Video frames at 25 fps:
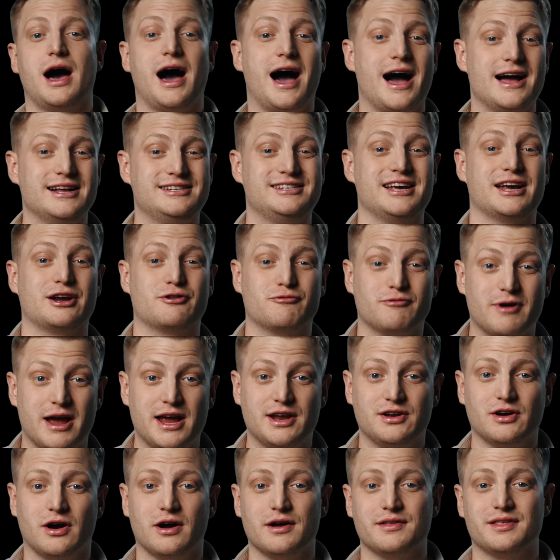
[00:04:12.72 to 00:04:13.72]
a high-tech
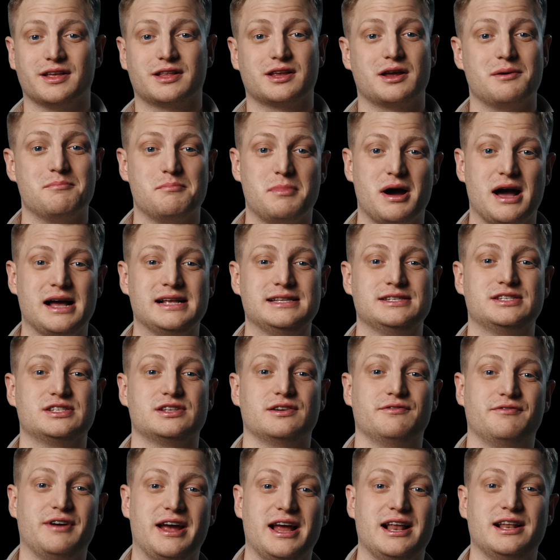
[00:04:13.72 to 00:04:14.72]
radar that combines
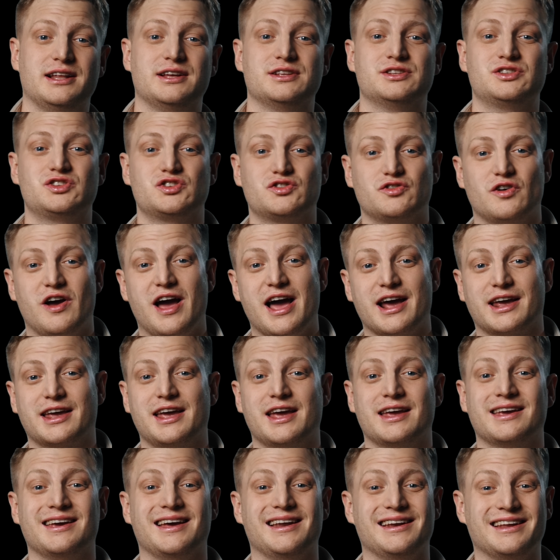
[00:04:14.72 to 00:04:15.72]
surveillance,
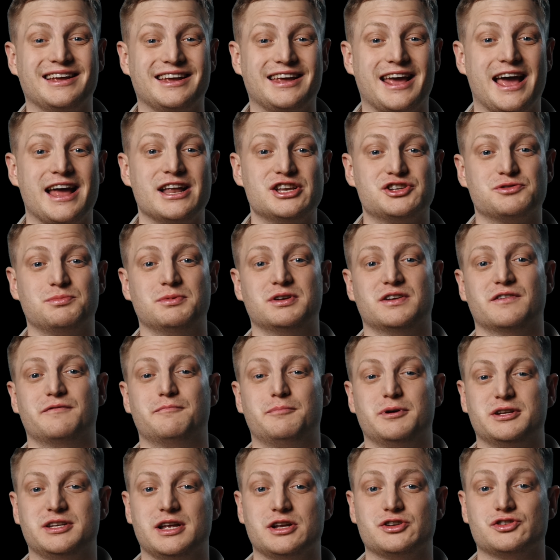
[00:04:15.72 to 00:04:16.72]
tracking, and engagement
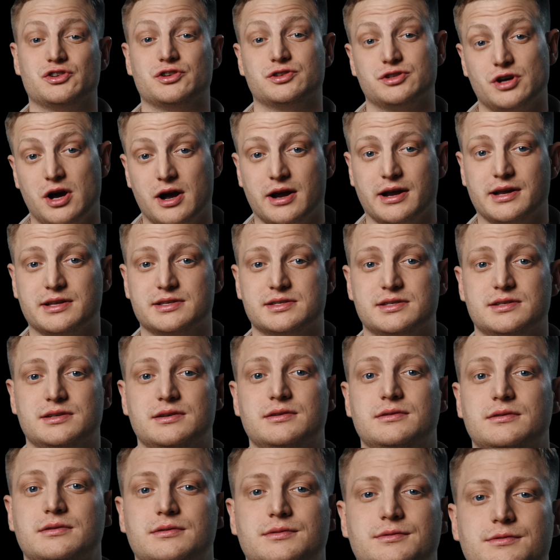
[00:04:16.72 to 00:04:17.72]
of potential targets.
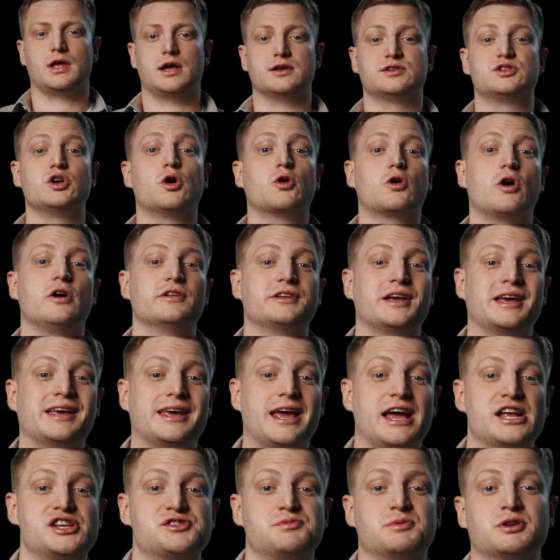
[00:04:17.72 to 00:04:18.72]
A so-called
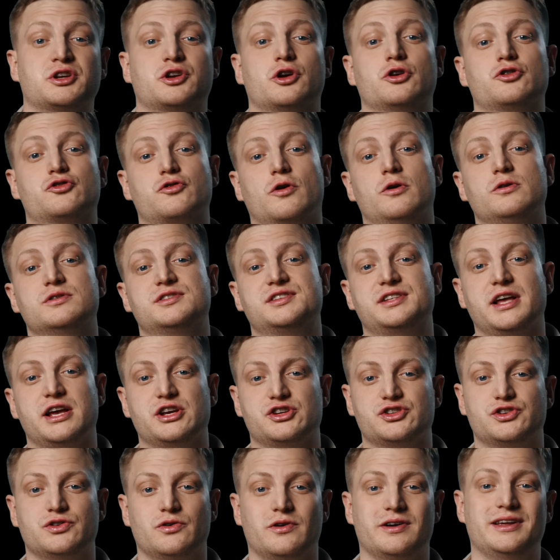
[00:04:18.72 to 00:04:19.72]
Engagement Control
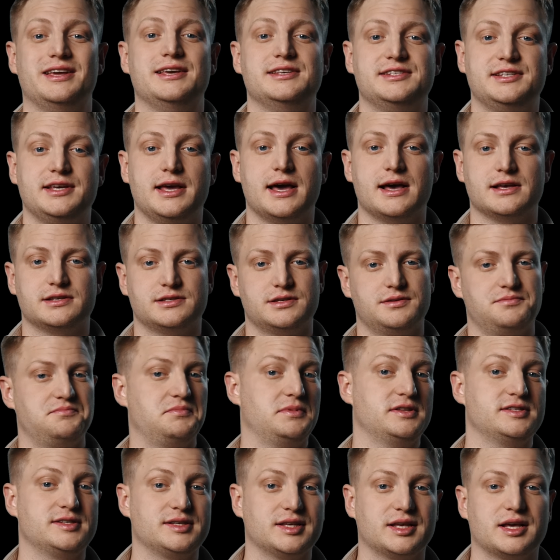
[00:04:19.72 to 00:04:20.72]
Station, or E C S.
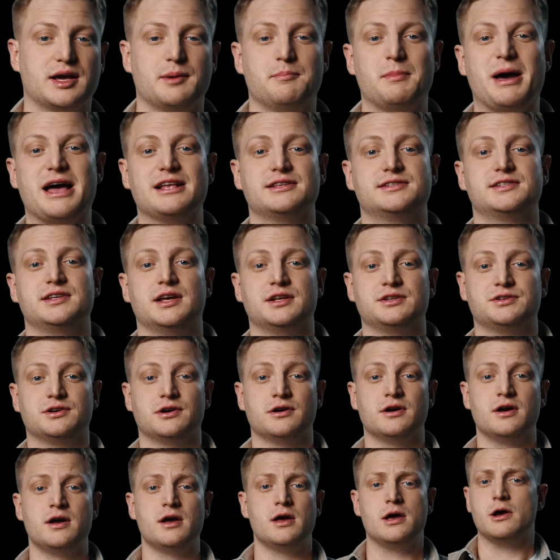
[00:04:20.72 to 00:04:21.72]
It's the command
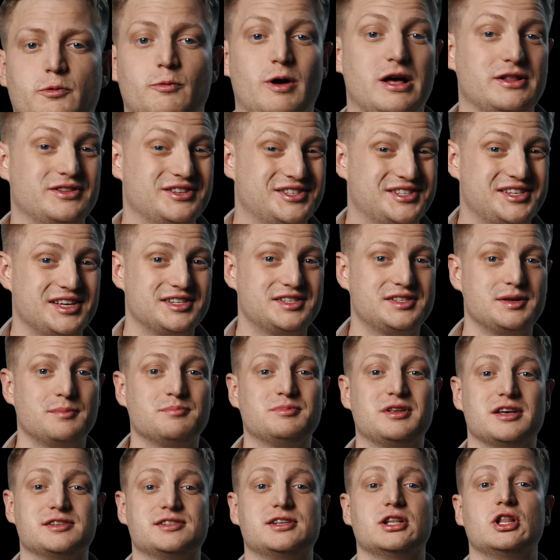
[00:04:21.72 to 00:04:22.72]
center. While the
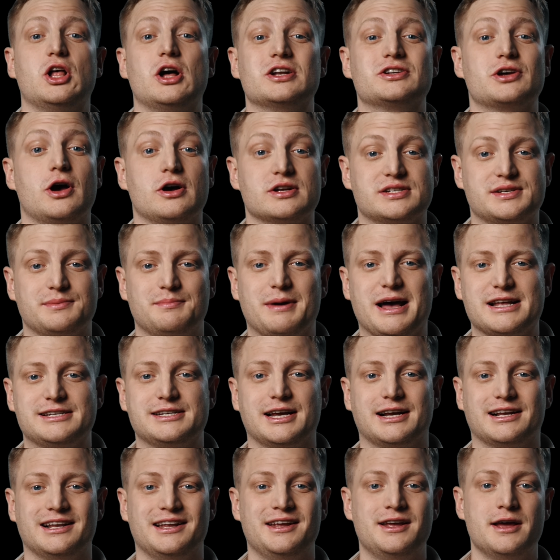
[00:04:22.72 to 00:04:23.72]
system does a lot
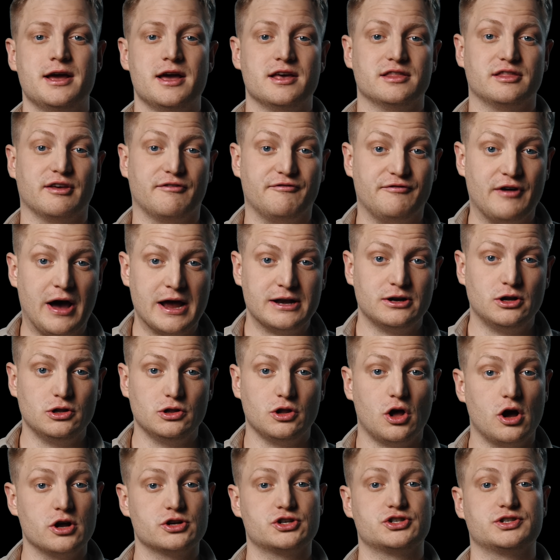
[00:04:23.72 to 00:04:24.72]
automatically, the final
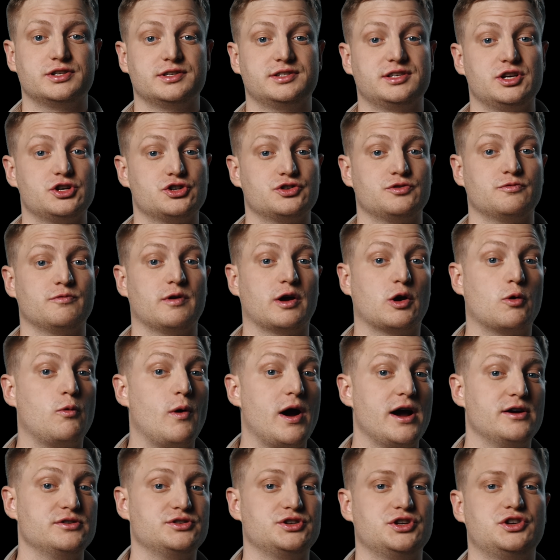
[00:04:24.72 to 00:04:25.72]
launch decision
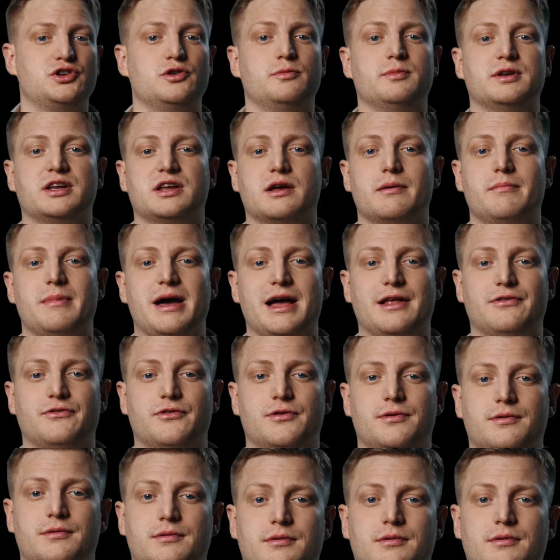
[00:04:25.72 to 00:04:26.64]
requires a human command.